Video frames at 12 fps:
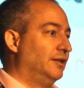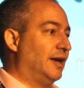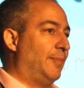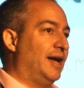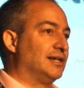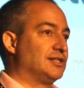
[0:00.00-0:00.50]
Now,
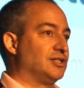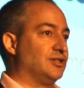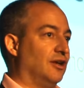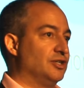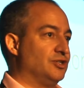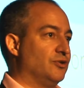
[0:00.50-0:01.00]
Pegasus
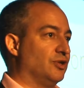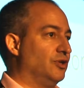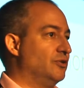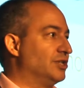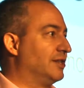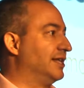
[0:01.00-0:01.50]
dollars you can
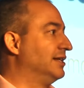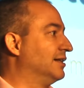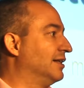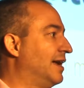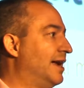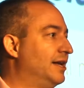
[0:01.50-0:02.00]
use, I think,
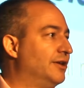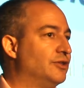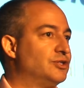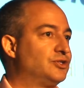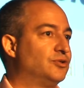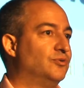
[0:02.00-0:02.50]
at the end of
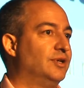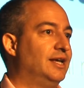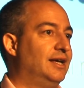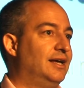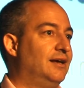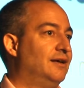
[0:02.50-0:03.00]
the school
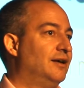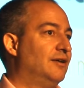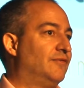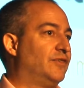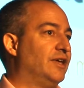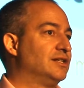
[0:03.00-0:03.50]
year
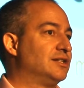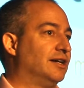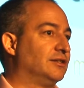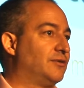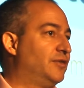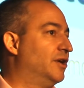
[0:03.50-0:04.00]
for things
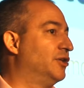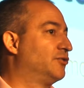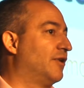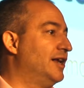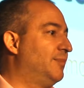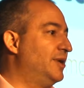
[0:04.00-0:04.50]
like the third
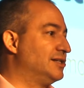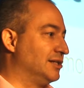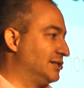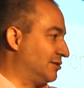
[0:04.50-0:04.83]
grade business.